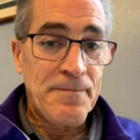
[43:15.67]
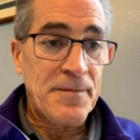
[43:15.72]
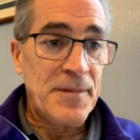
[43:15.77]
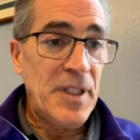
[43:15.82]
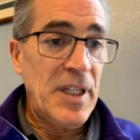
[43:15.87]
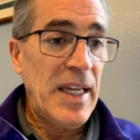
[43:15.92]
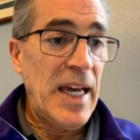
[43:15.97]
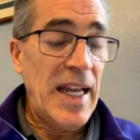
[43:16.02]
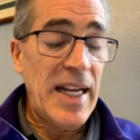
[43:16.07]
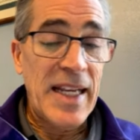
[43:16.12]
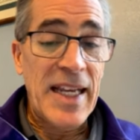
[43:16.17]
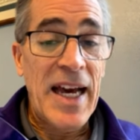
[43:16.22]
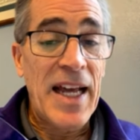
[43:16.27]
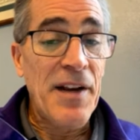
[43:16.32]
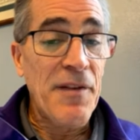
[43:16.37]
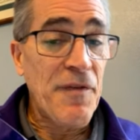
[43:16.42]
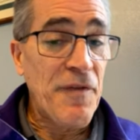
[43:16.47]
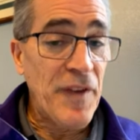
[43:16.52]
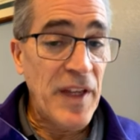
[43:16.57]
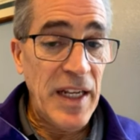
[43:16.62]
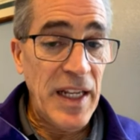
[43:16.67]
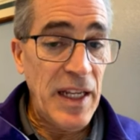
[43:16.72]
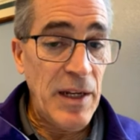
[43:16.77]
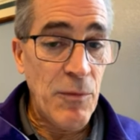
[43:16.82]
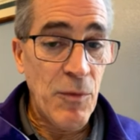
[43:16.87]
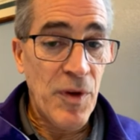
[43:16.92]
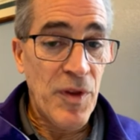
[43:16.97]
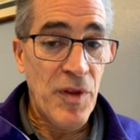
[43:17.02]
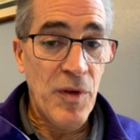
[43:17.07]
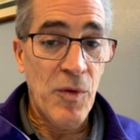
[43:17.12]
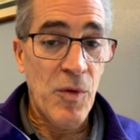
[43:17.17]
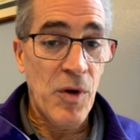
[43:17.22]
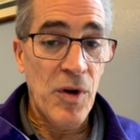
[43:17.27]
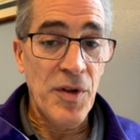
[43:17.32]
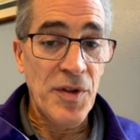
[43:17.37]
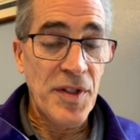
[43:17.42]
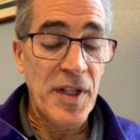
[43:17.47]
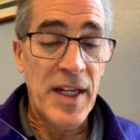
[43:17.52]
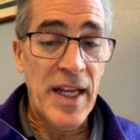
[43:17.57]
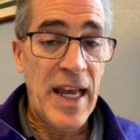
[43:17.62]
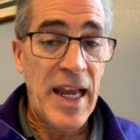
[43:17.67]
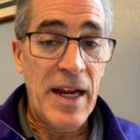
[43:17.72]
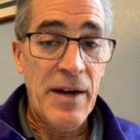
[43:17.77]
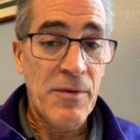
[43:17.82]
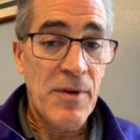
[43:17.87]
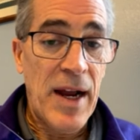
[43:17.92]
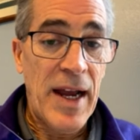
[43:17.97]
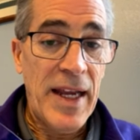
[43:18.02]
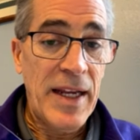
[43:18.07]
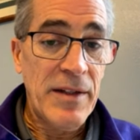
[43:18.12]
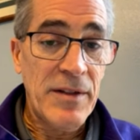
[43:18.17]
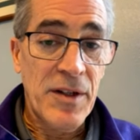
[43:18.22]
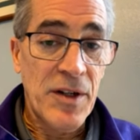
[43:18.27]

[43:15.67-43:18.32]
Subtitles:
you got to kind of fit in with the world today. Right.